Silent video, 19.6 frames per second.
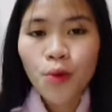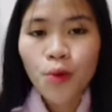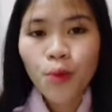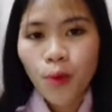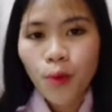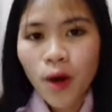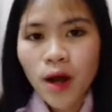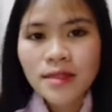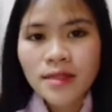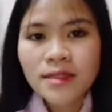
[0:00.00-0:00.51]

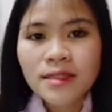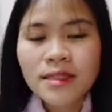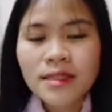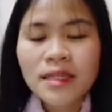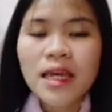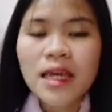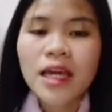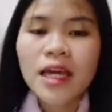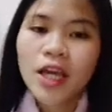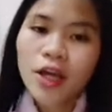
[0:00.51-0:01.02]
once
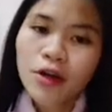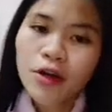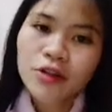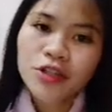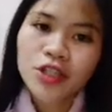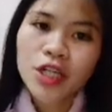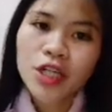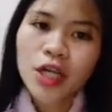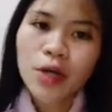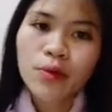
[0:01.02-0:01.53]
he
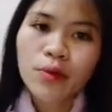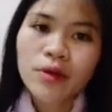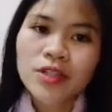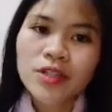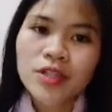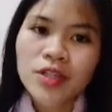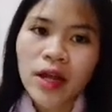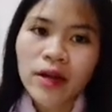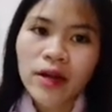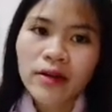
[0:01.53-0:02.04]
or she will
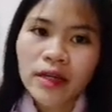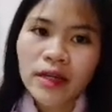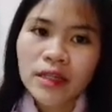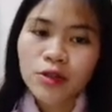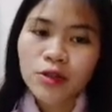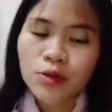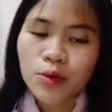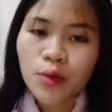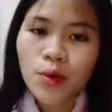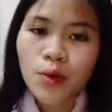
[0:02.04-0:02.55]
share
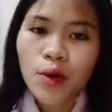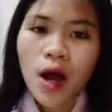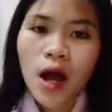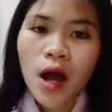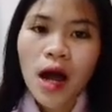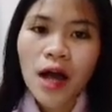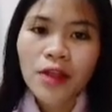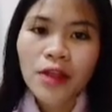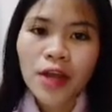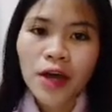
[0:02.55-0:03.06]
it to
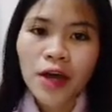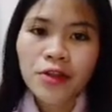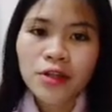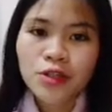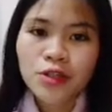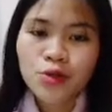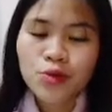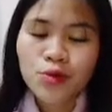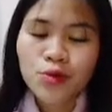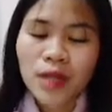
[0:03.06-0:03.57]
another
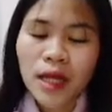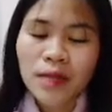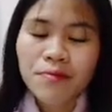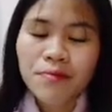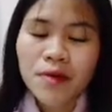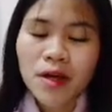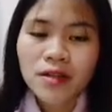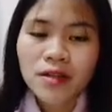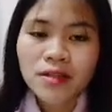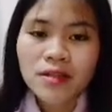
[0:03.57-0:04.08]
student
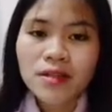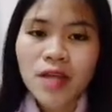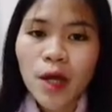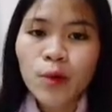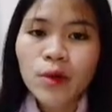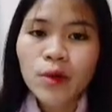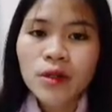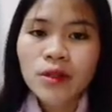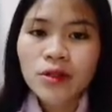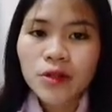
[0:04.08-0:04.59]
because they
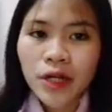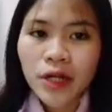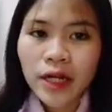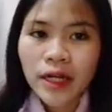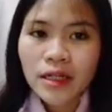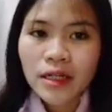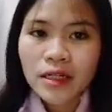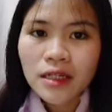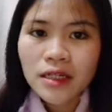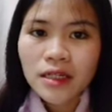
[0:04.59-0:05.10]
will
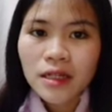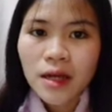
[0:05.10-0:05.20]
learn